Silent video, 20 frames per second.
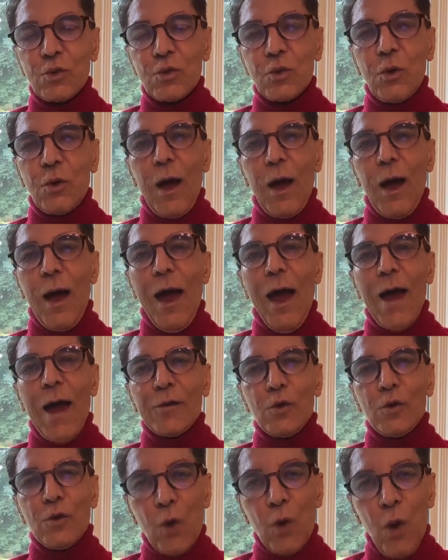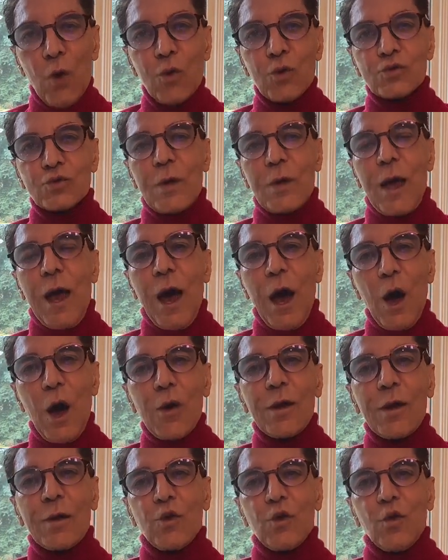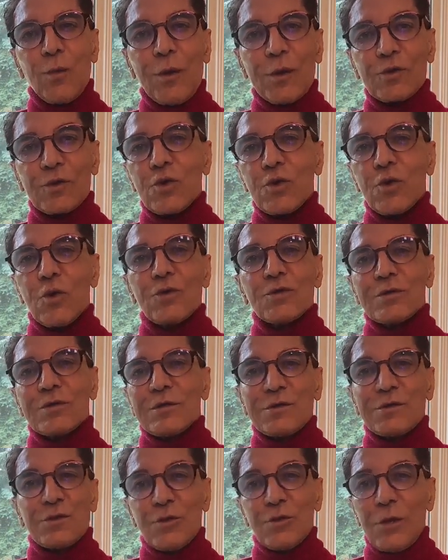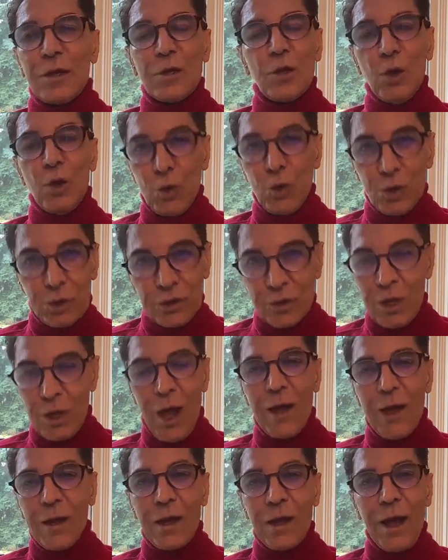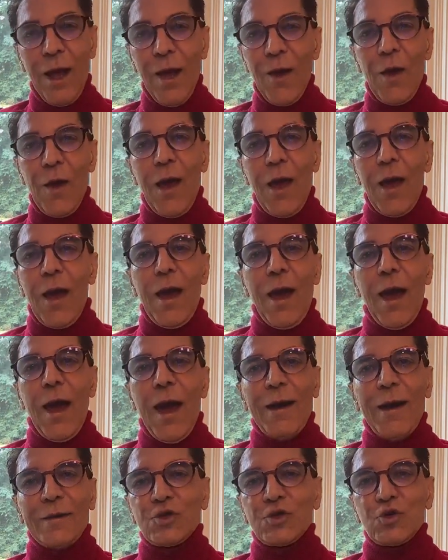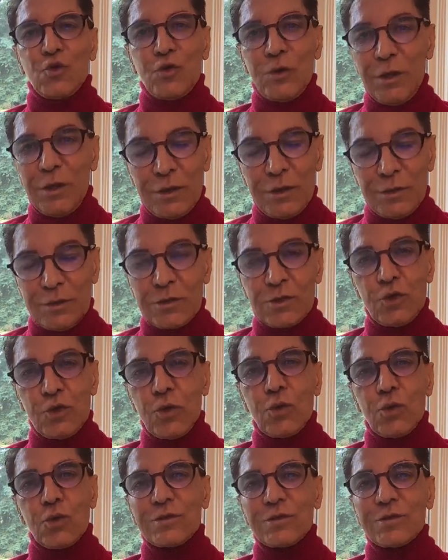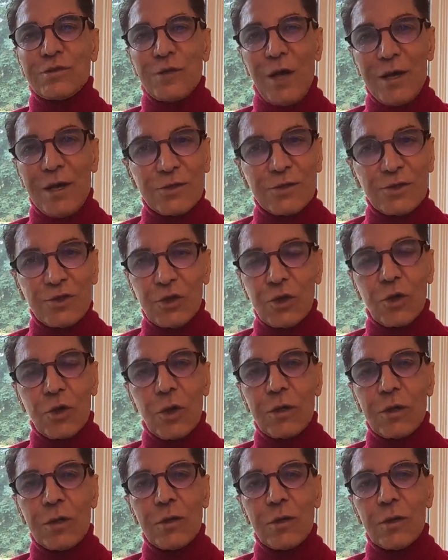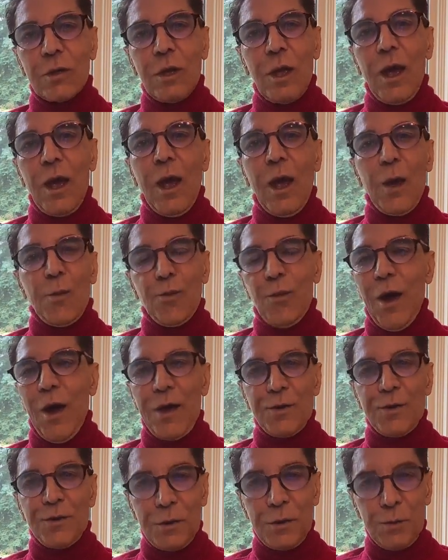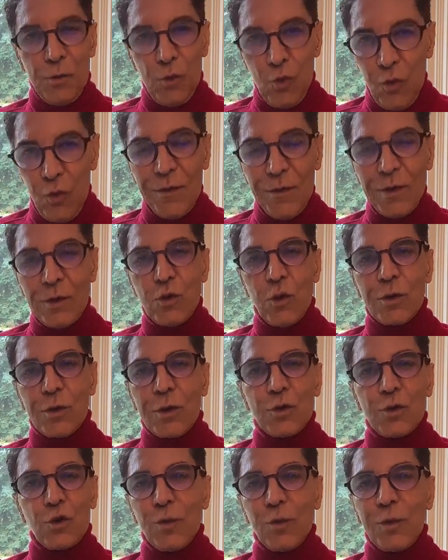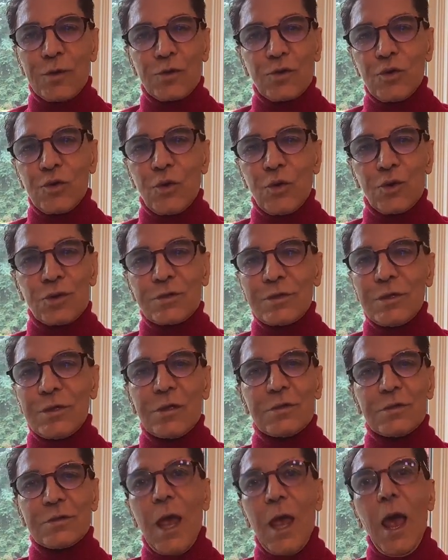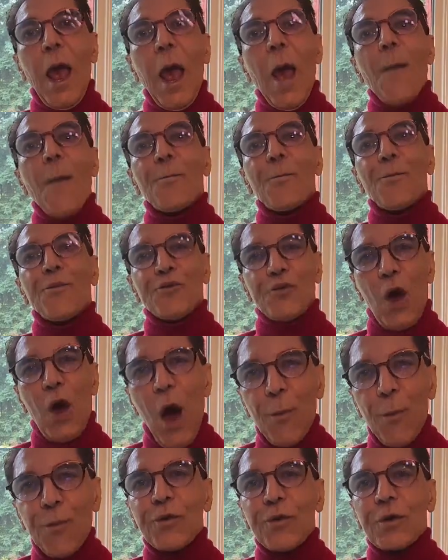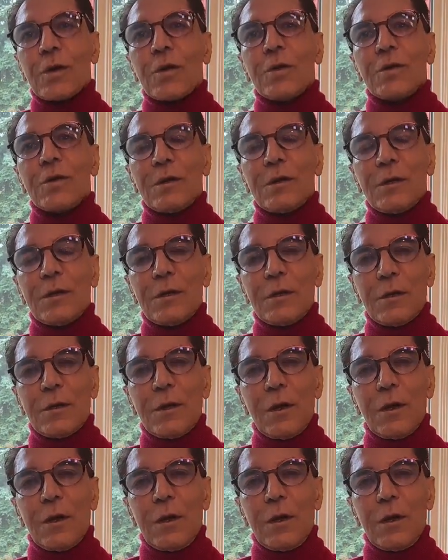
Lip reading: you and knows how endometriosis really looks like and treats you surgically by removing your endometriosis properly